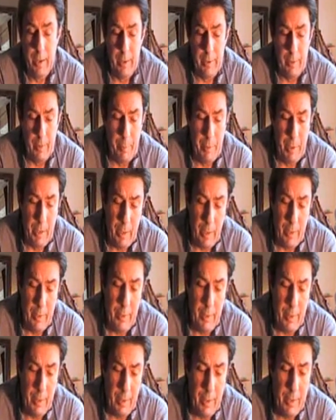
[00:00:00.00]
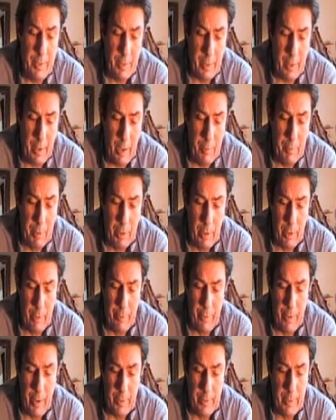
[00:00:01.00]
It is a chemical
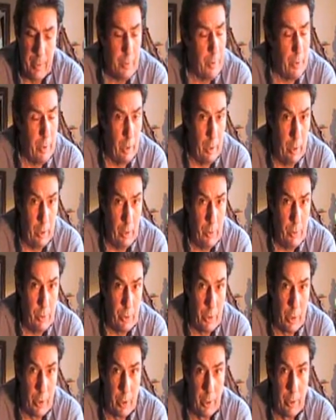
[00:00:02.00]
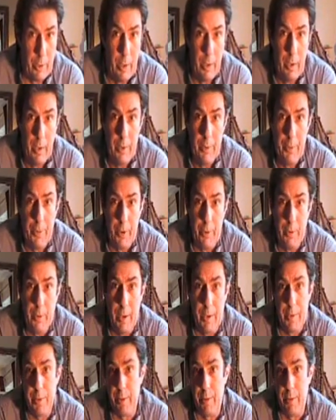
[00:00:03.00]
effect, it's a hallucinogen. So
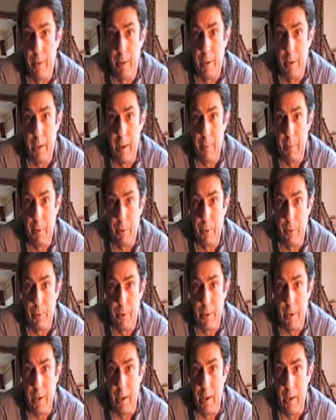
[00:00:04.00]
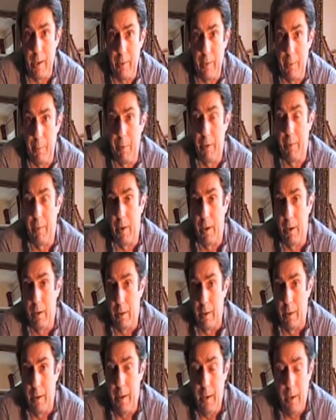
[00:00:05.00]
yes, there are chemicals and it's a bit of a
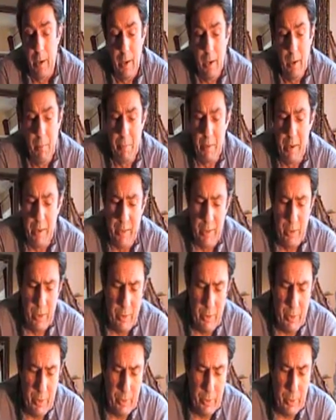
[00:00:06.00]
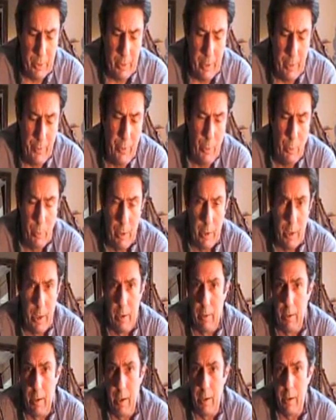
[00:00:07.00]
high, but it's not the sort of, if you want
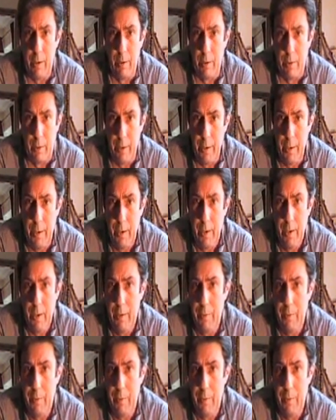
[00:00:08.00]
to go and get high,